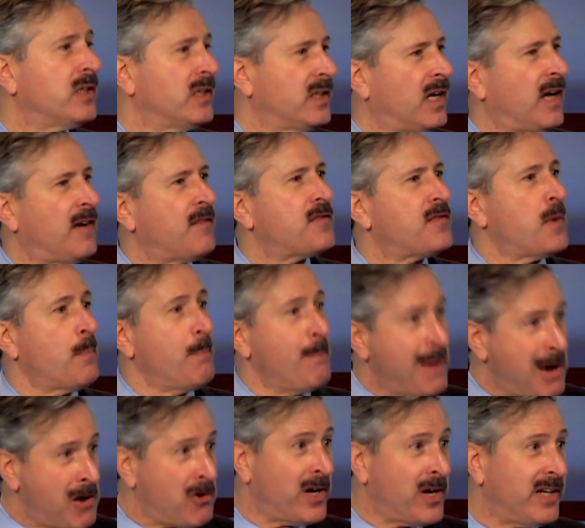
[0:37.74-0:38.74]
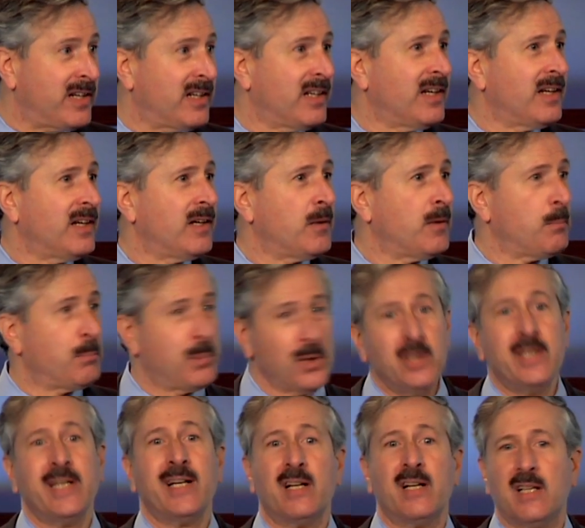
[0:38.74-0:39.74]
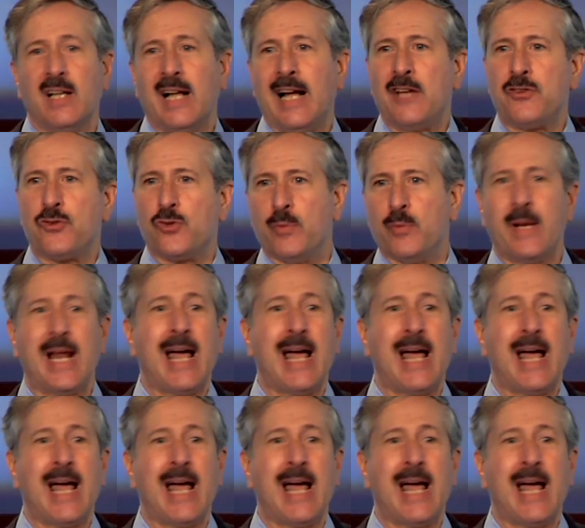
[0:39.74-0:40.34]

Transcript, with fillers: enough to merit building a classroom and